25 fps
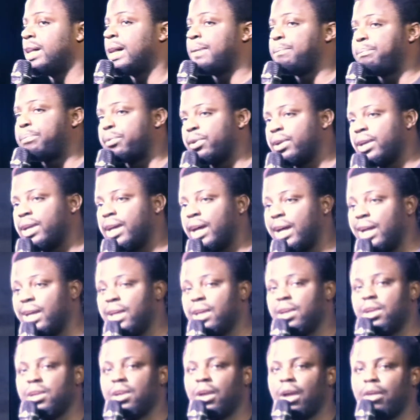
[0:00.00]
that prayer
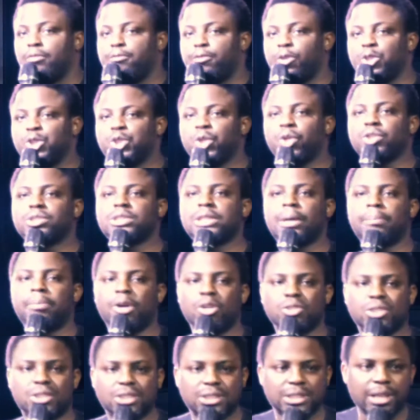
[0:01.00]
for just
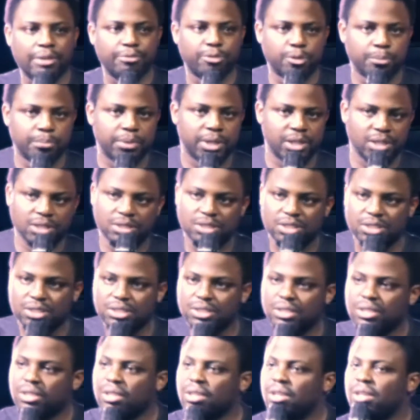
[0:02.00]
about seven
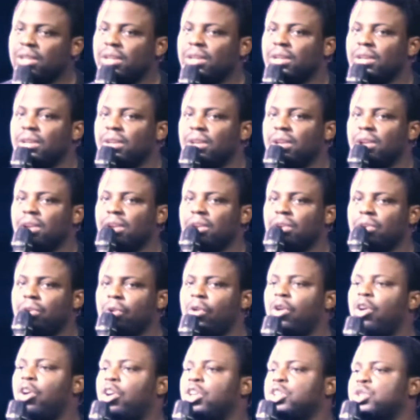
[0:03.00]
minutes,
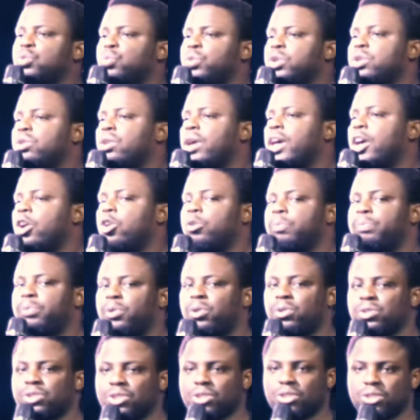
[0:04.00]
God will help
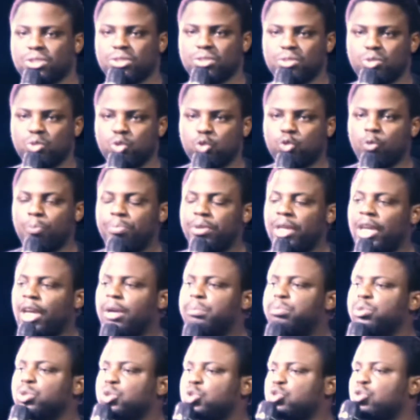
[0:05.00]
us to be
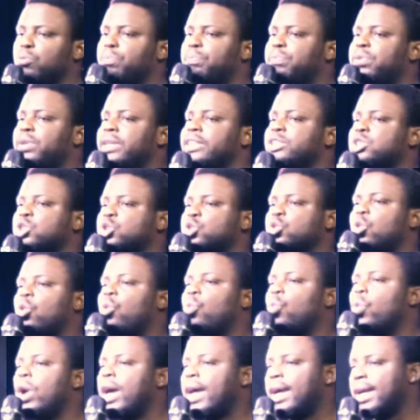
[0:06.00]
able to pray
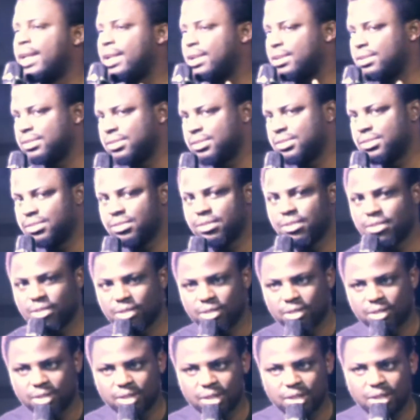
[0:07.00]
so well
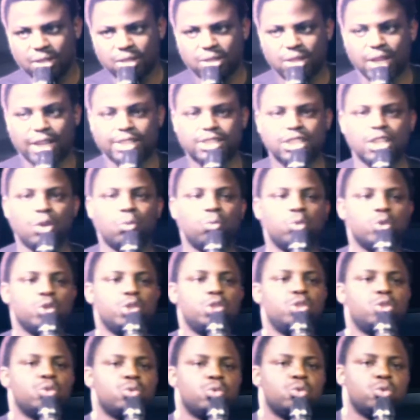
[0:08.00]
that He will
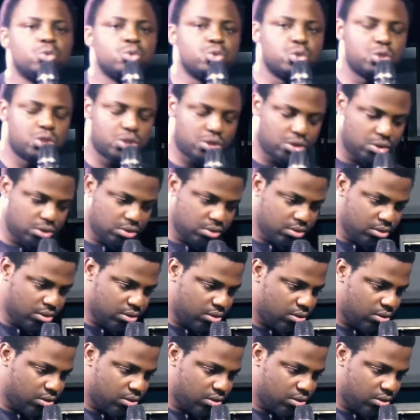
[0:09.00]
use